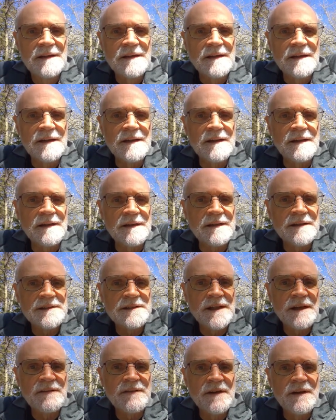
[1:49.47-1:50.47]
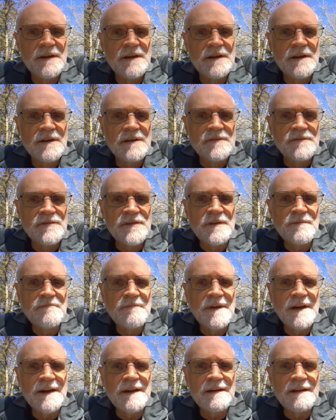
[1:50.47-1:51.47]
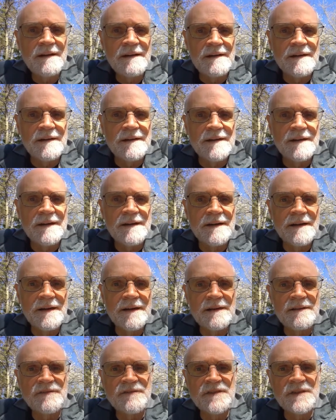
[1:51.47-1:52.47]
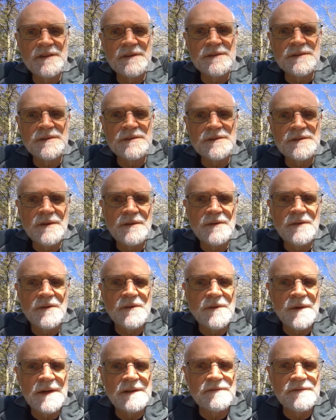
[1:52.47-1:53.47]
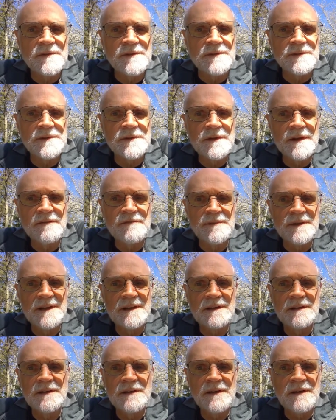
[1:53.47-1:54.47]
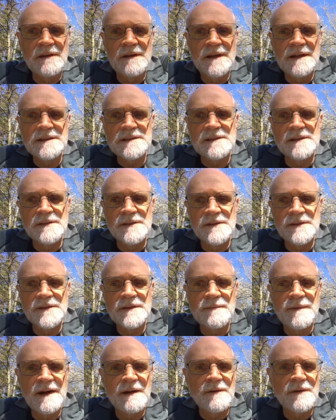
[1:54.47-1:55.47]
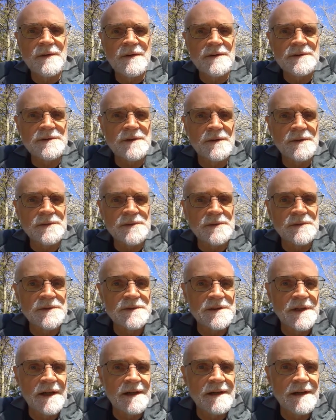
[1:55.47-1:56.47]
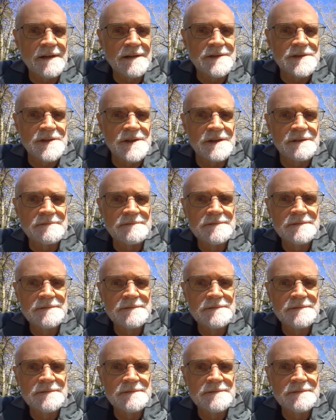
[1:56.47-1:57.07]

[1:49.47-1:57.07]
and it said, "From my heart, I feel so grateful to have been in your class and learned about cross-cultural psychology.